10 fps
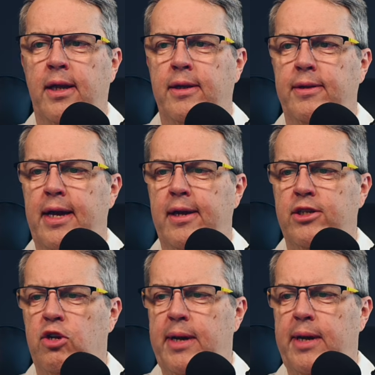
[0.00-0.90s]
Now let's
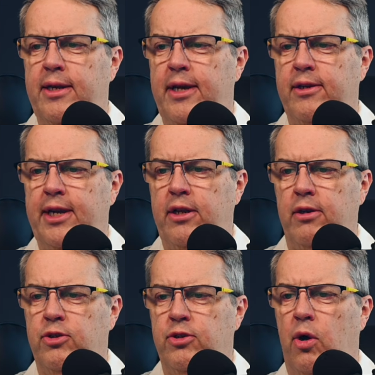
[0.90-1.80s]
go back down and take a
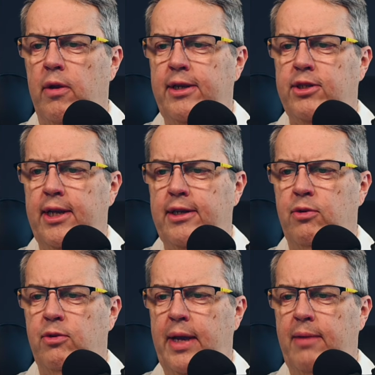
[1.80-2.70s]
look. So all these settings that
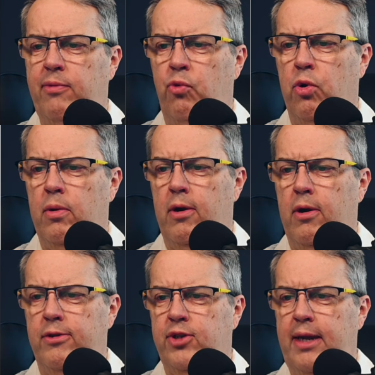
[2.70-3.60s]
we had before are
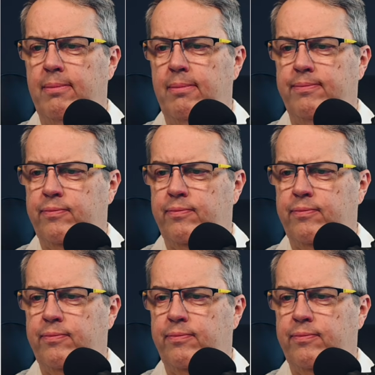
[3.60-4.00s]
the same,